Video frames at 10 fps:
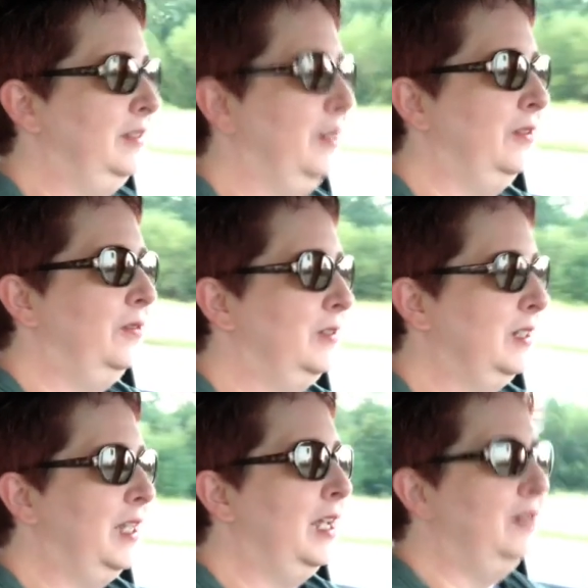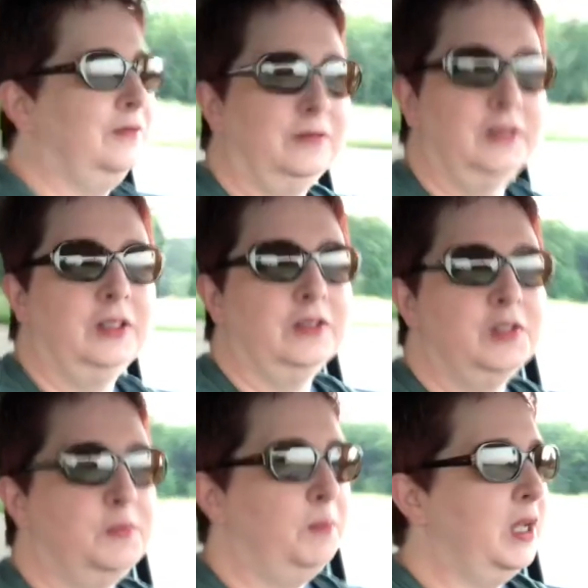So there was a lot of little
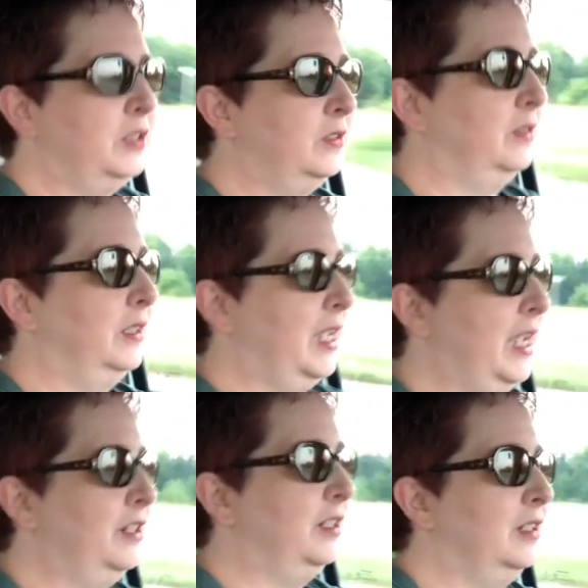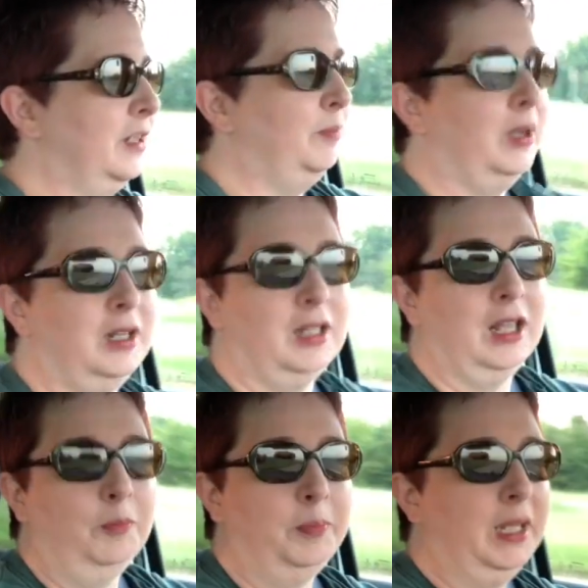special occasions. I bought a
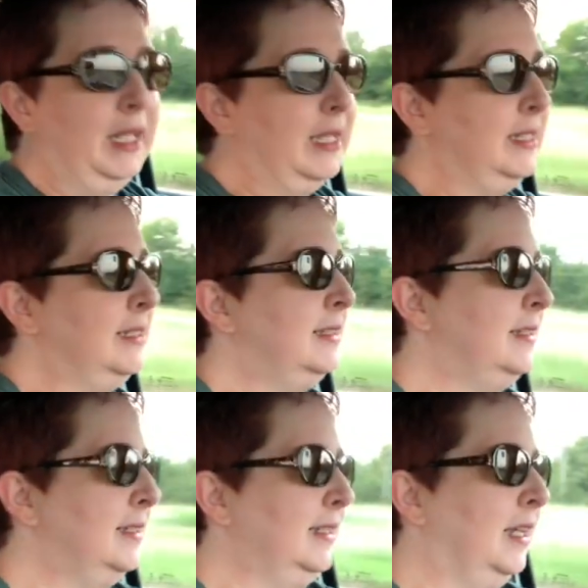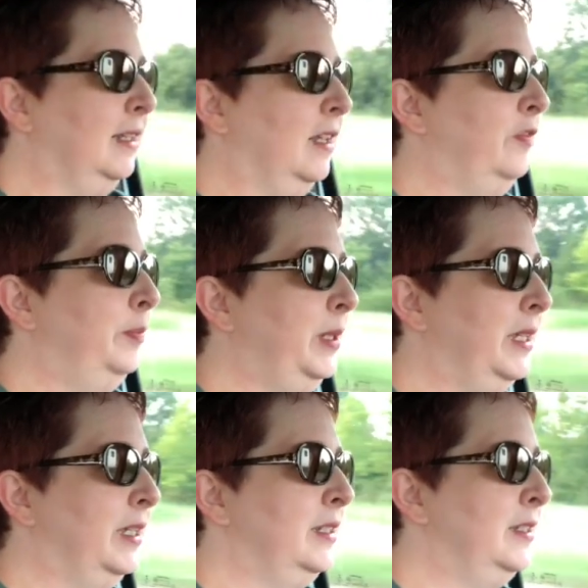lot of pins. I love
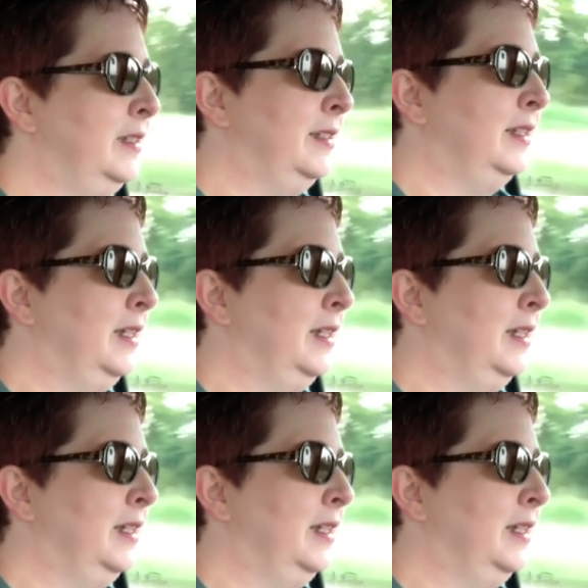pins.